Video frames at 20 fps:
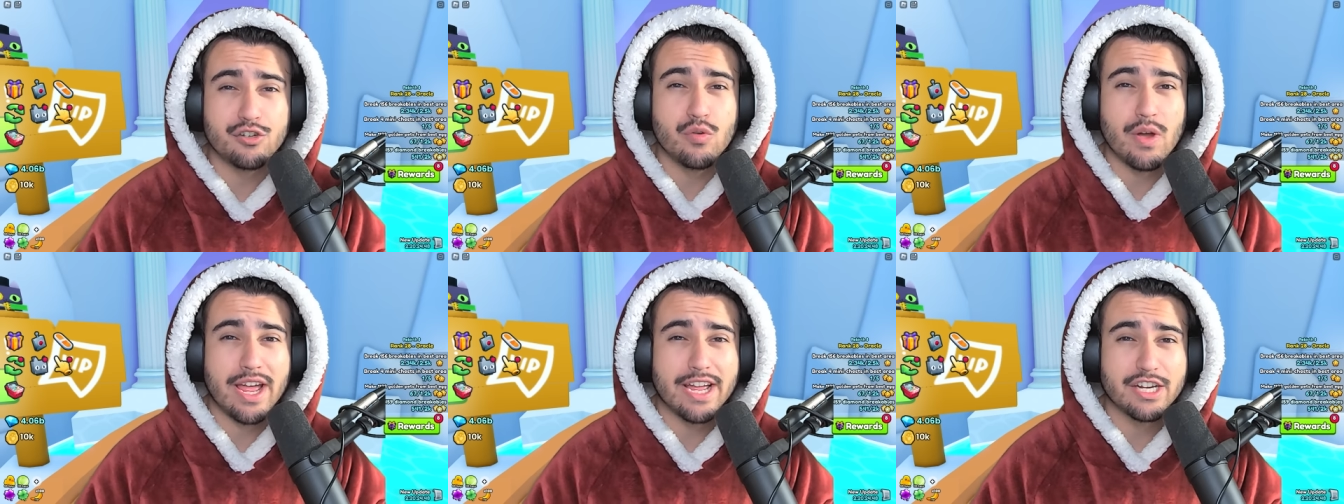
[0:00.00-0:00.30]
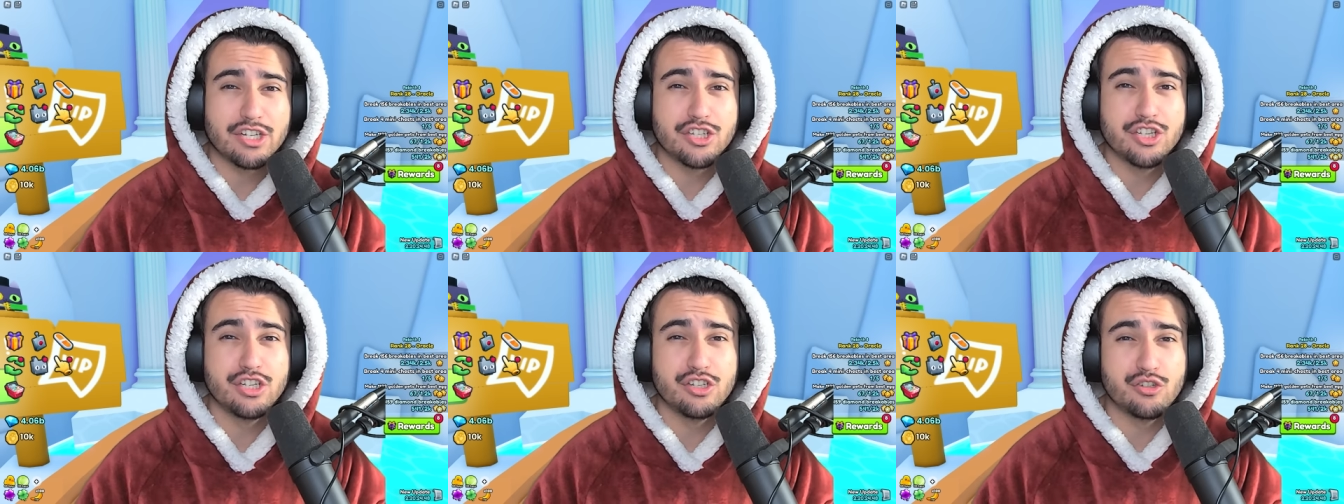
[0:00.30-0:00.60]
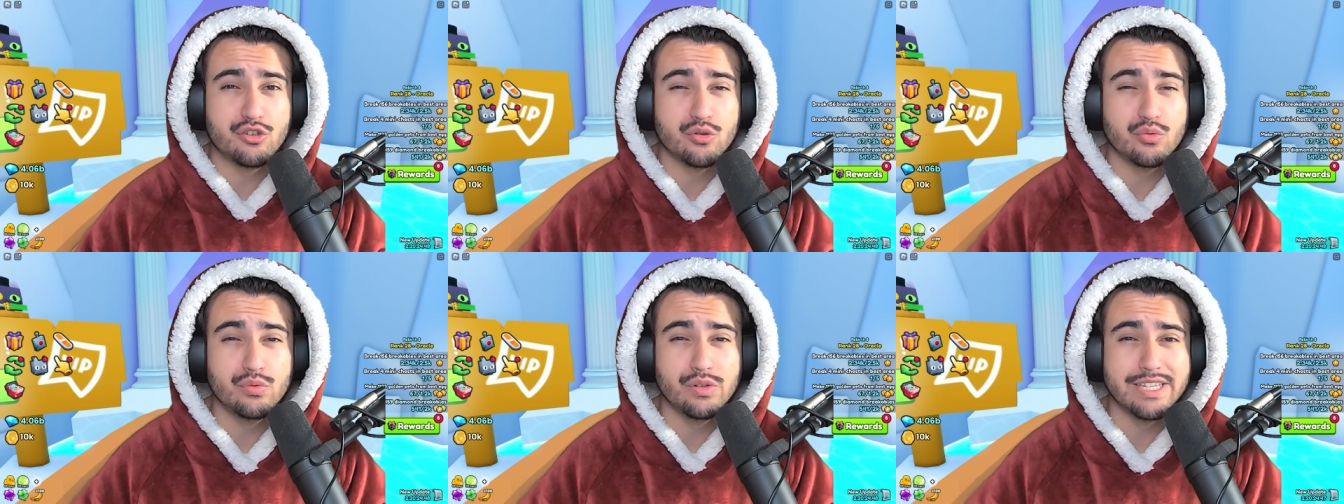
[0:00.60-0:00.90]
you actually
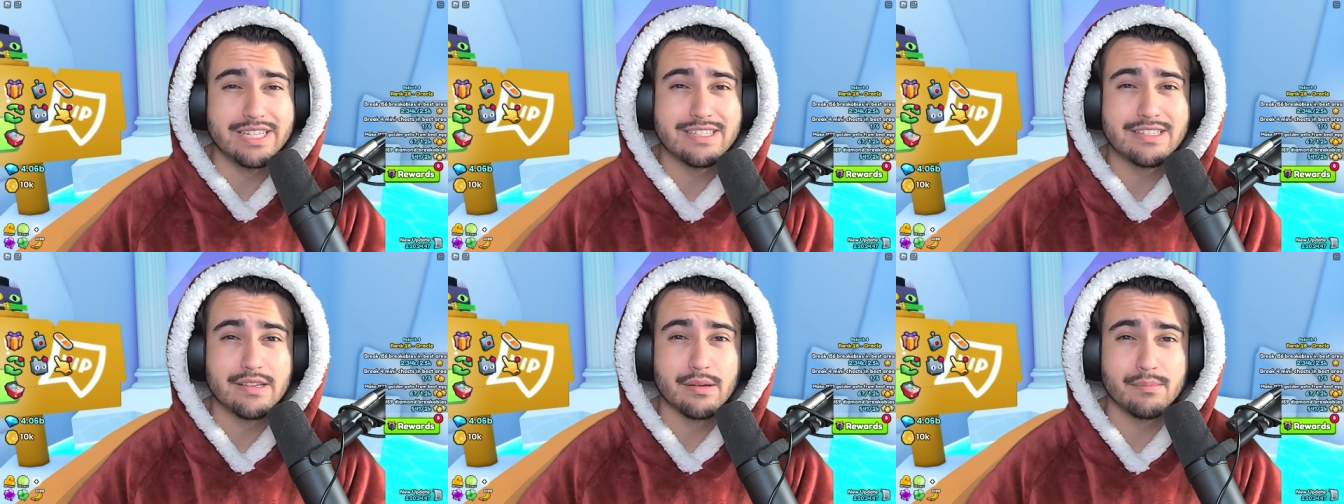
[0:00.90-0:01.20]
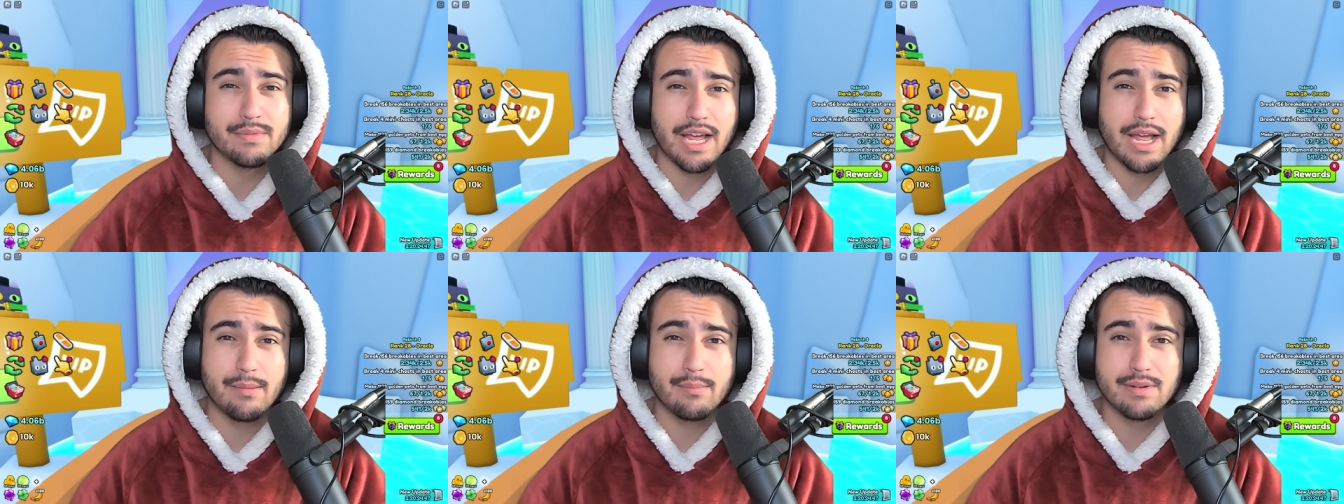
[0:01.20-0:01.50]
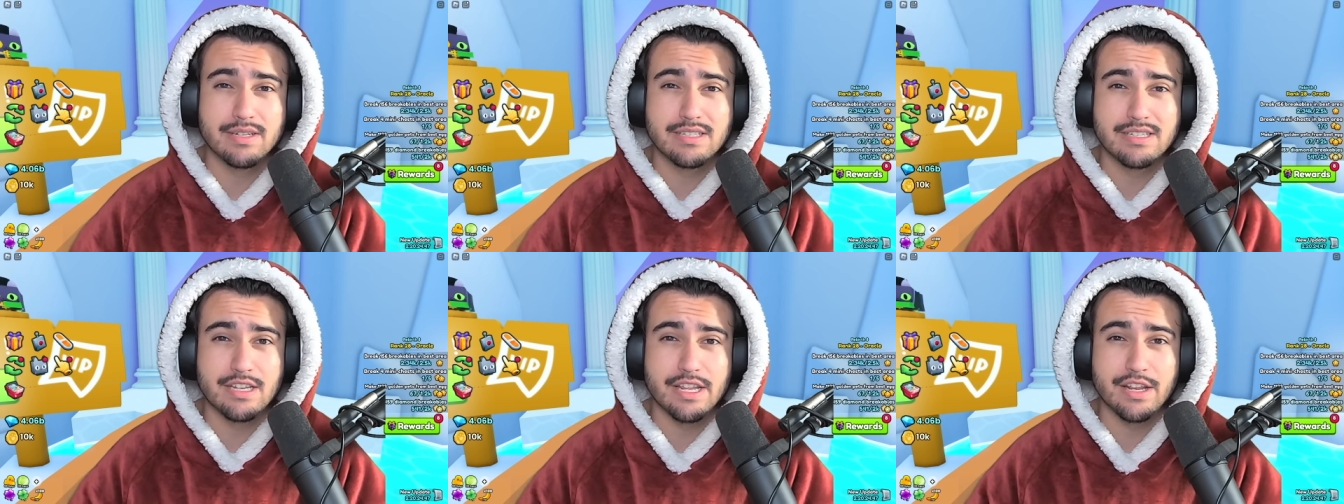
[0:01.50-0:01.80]
do need some
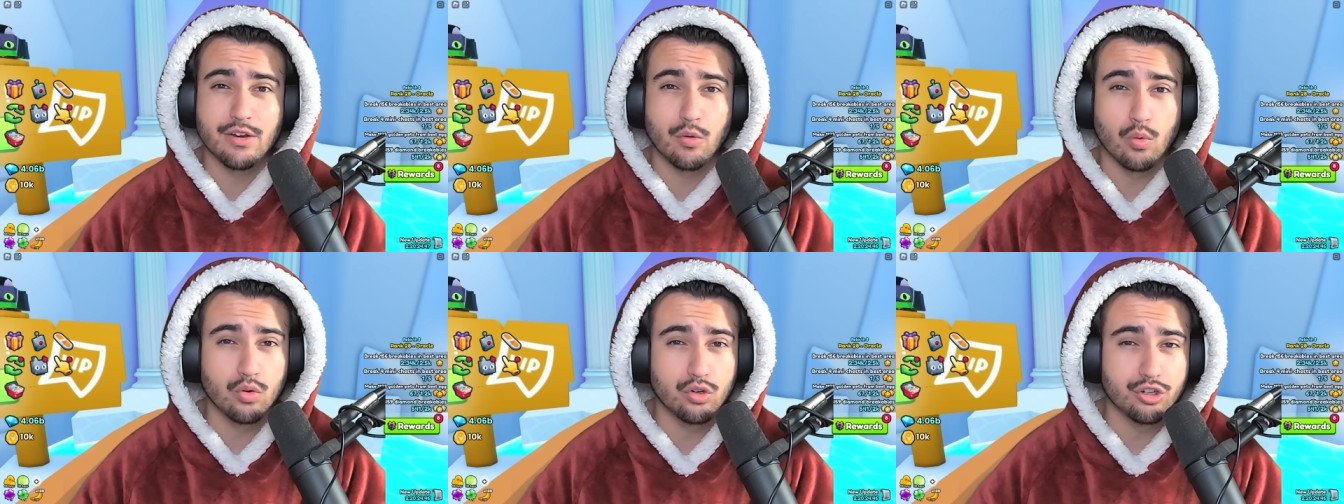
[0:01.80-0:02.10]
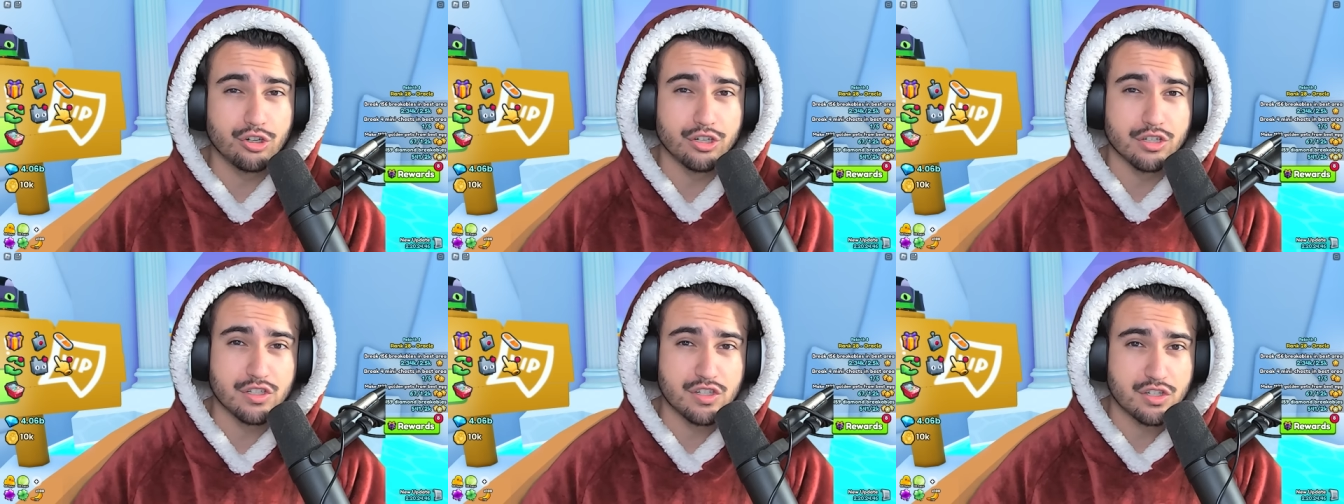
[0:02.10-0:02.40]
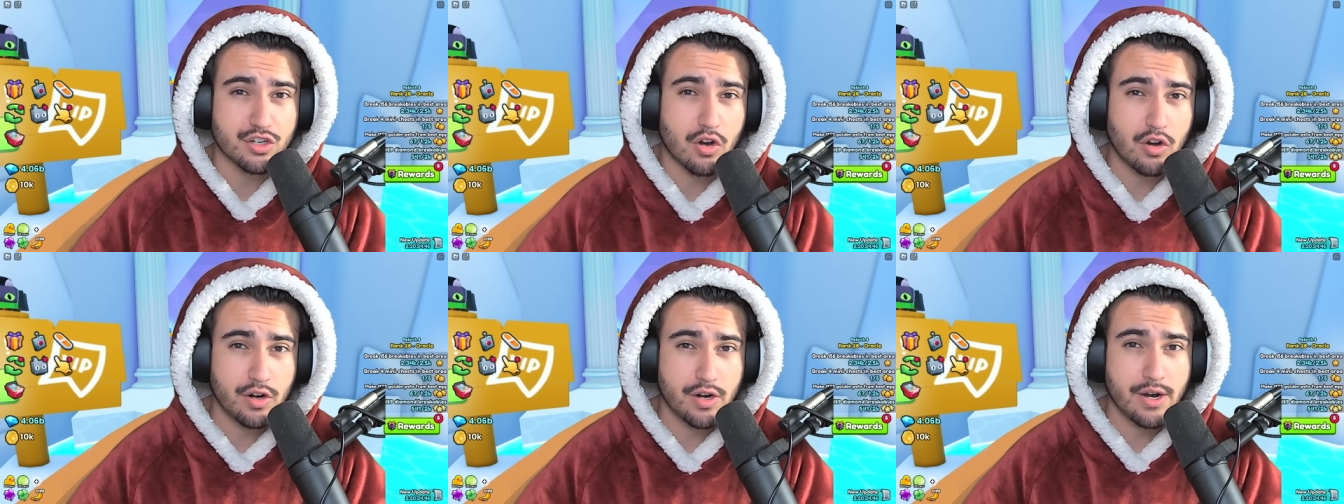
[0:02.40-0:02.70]
diamonds in order to
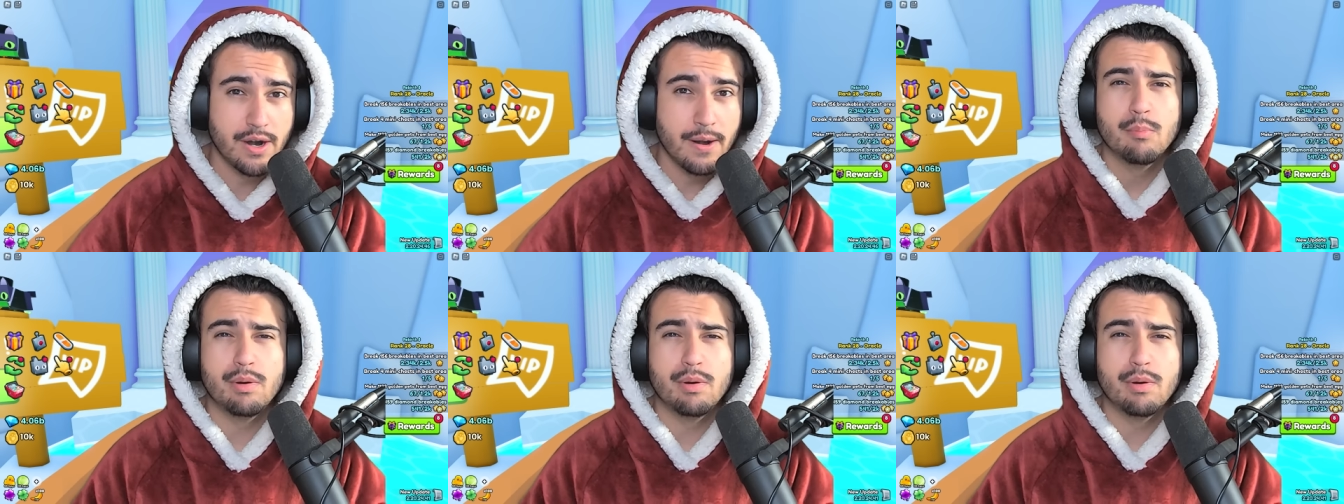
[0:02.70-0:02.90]
start,